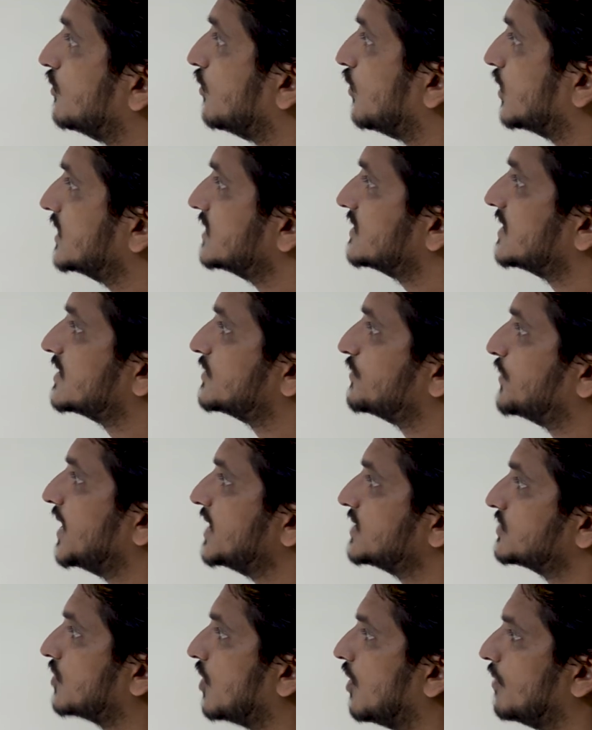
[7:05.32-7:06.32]
what is the
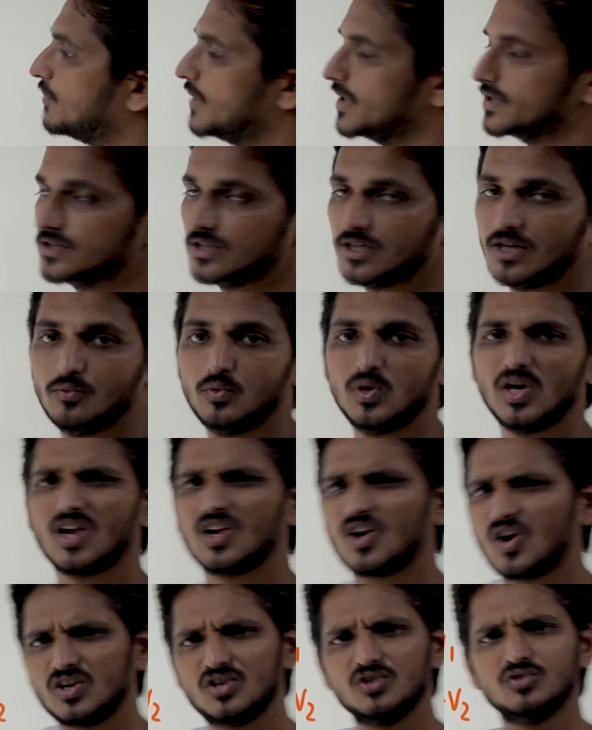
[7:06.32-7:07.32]
space complexity we are
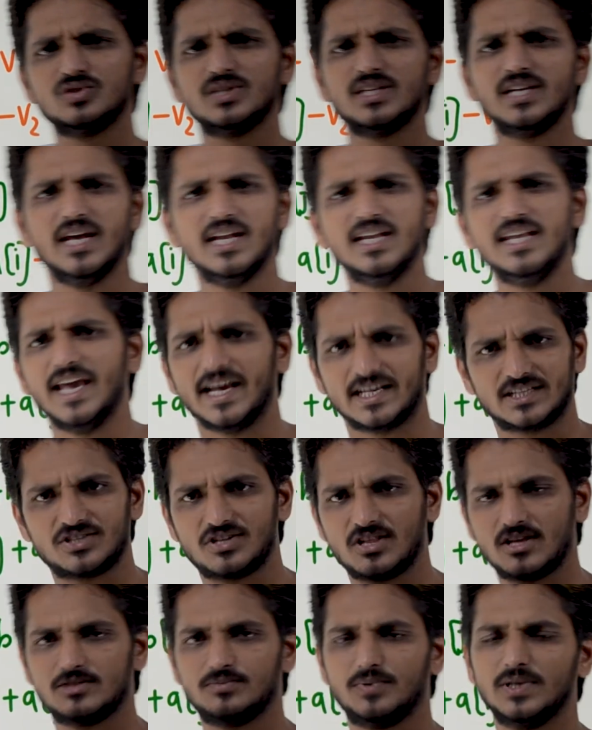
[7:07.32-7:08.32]
not using any
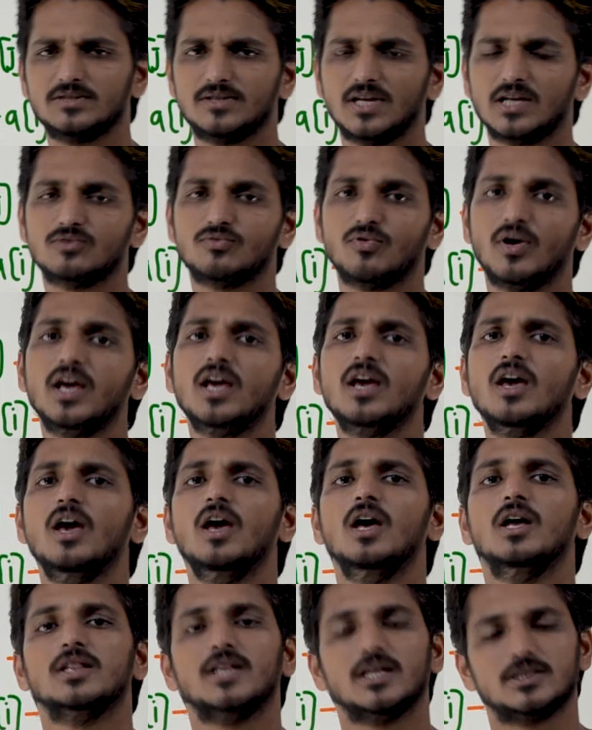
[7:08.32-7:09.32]
extra space that's why
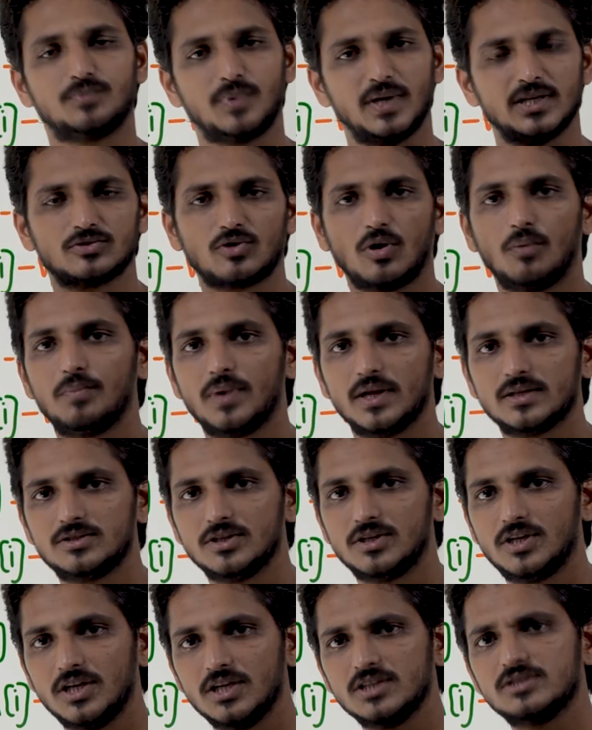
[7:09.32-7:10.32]
the space
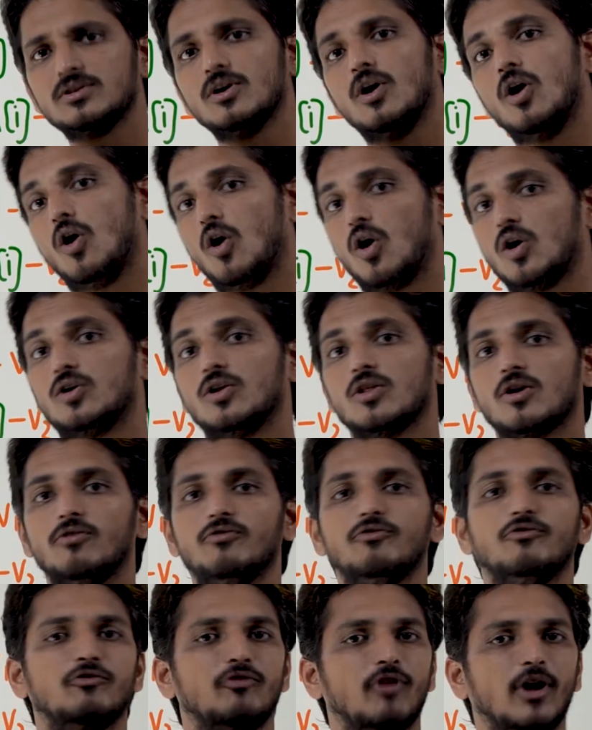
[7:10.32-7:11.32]
complexity is order
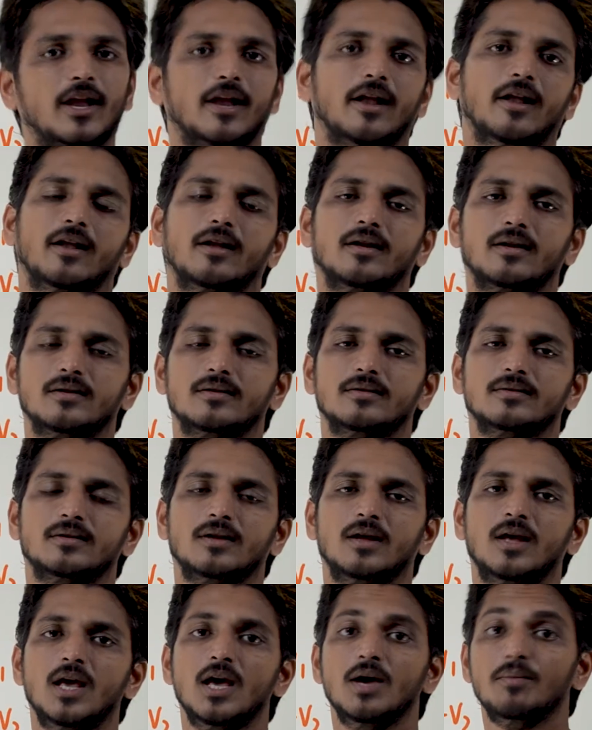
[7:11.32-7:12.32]
of 1
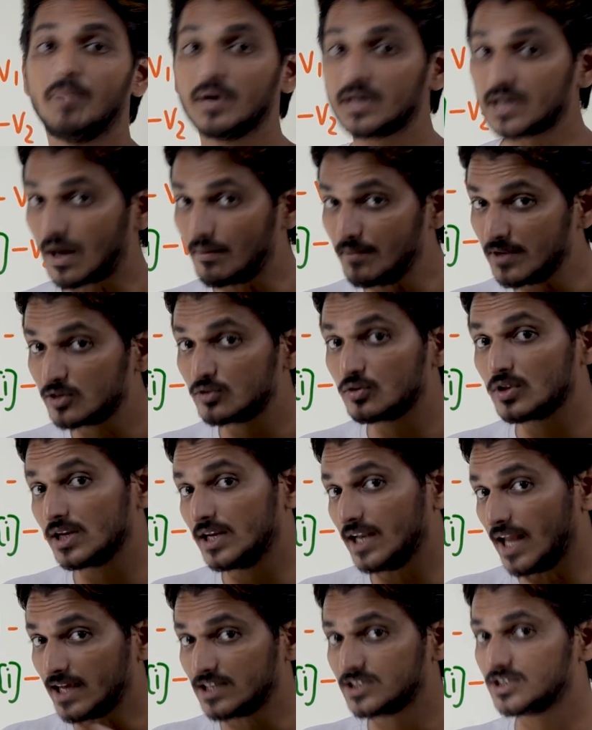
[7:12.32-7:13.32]
but coming to the
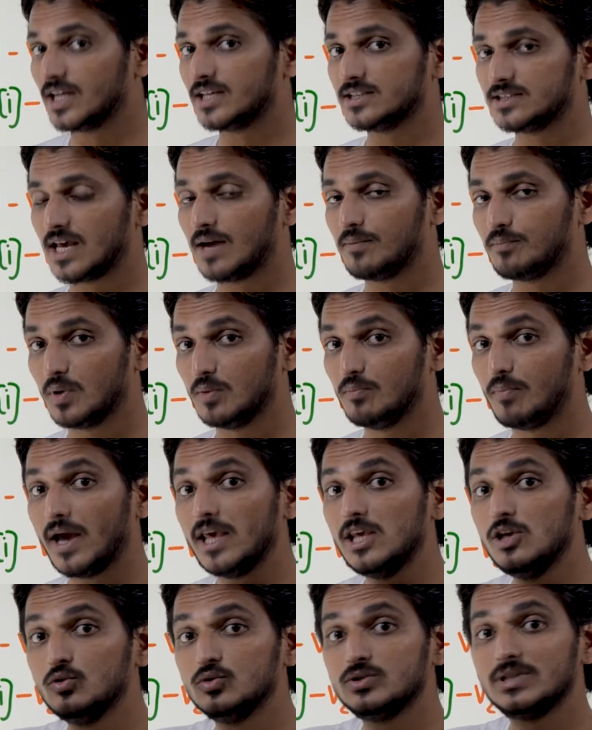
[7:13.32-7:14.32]
next example by
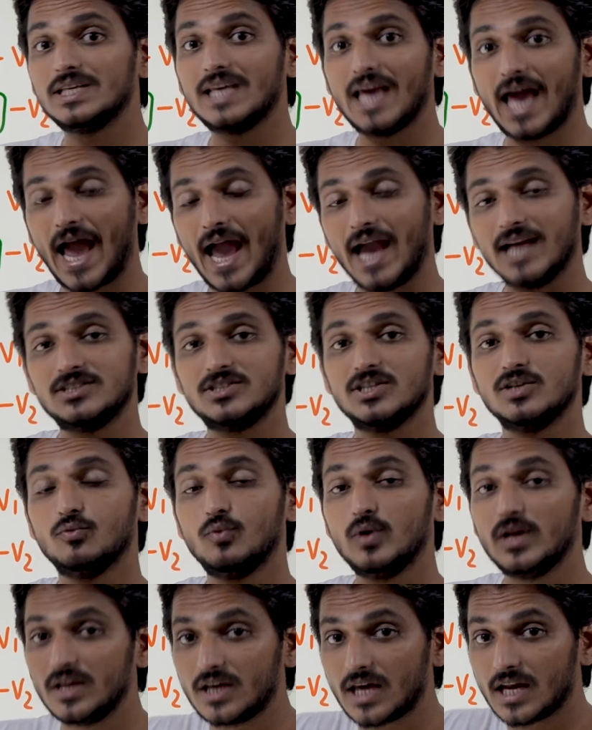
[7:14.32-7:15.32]
using hashing
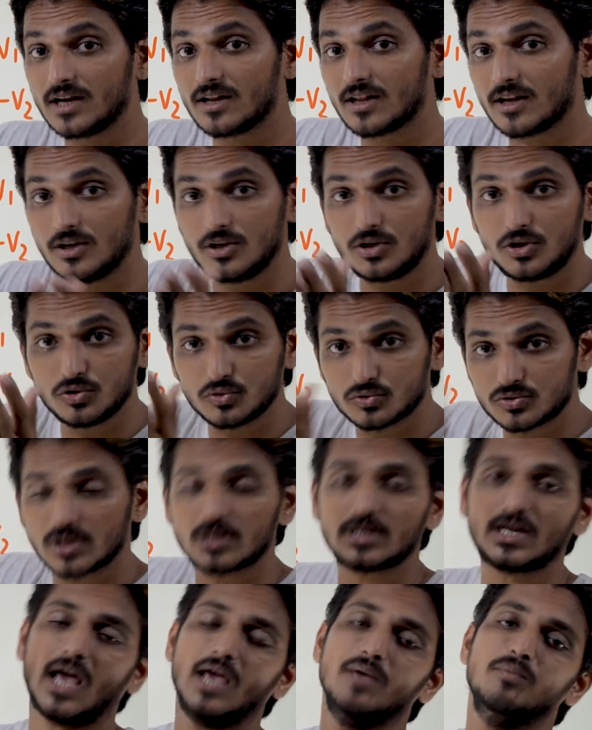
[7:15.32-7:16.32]
we can reduce the
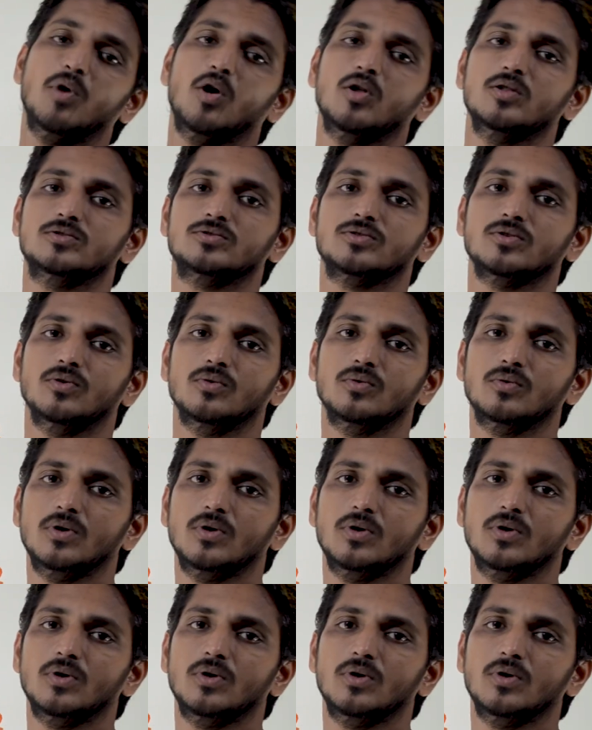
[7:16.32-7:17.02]
time also